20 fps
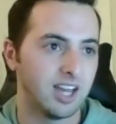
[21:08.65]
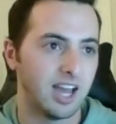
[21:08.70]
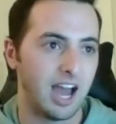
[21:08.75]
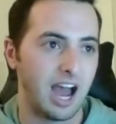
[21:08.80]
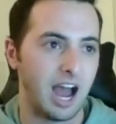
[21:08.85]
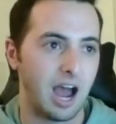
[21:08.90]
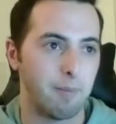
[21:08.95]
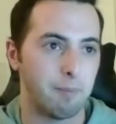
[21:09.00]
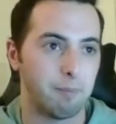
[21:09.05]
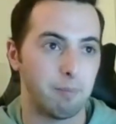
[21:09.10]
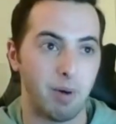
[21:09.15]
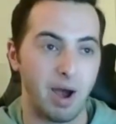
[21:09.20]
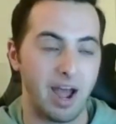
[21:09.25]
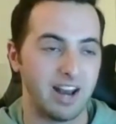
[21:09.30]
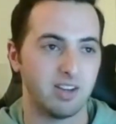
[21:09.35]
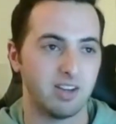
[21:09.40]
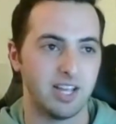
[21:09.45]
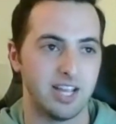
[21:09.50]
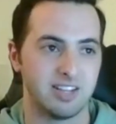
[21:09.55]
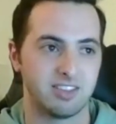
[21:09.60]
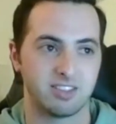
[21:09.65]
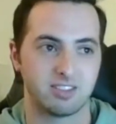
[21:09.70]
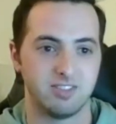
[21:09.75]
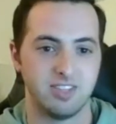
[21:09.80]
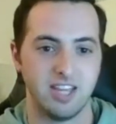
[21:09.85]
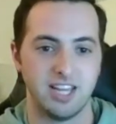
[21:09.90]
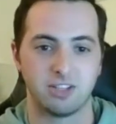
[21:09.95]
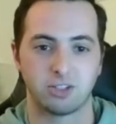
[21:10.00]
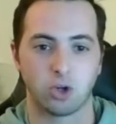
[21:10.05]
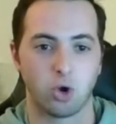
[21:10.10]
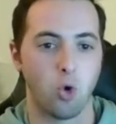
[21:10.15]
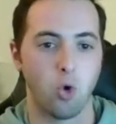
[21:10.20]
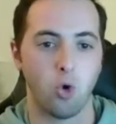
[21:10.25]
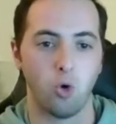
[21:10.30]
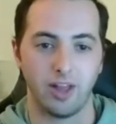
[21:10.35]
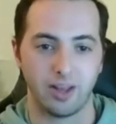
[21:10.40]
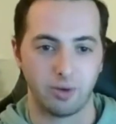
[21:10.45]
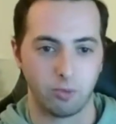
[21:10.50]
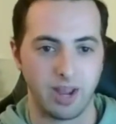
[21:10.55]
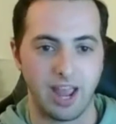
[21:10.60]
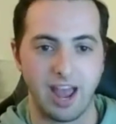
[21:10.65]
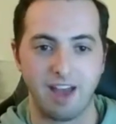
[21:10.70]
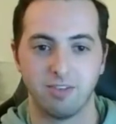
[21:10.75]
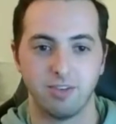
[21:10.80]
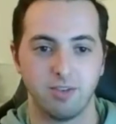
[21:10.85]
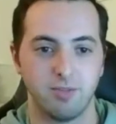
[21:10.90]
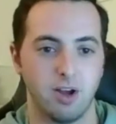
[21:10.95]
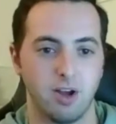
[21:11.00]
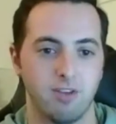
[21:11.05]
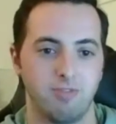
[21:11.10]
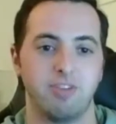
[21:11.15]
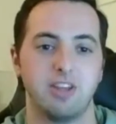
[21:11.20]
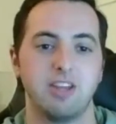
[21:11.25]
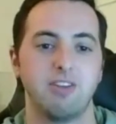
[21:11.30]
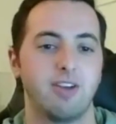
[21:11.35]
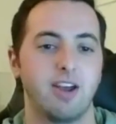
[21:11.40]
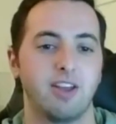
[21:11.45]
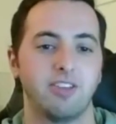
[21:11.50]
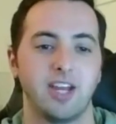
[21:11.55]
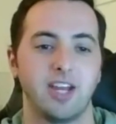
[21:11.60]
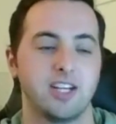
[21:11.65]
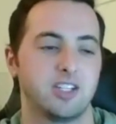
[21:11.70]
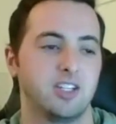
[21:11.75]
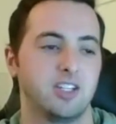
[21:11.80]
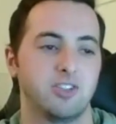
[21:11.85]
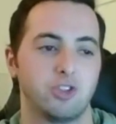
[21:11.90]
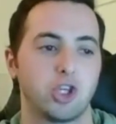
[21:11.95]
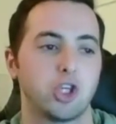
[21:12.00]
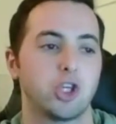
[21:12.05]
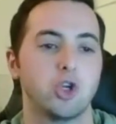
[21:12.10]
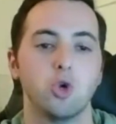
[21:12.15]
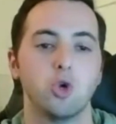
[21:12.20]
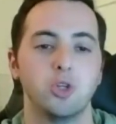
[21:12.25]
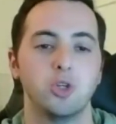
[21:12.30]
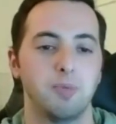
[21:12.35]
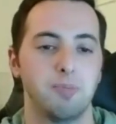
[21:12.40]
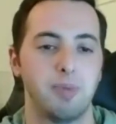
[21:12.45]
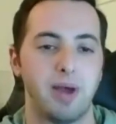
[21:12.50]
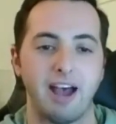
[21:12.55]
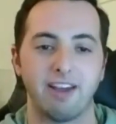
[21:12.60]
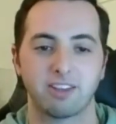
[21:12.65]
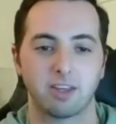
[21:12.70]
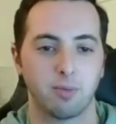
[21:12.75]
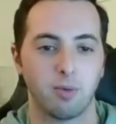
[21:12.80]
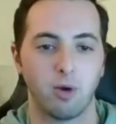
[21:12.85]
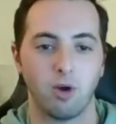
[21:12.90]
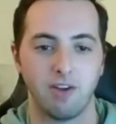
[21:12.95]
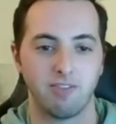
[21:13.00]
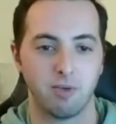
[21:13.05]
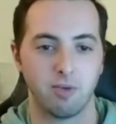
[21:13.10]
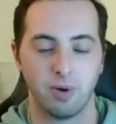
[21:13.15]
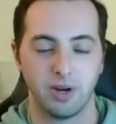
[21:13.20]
But it's cool. Like we have a V Foundation is huge in basketball.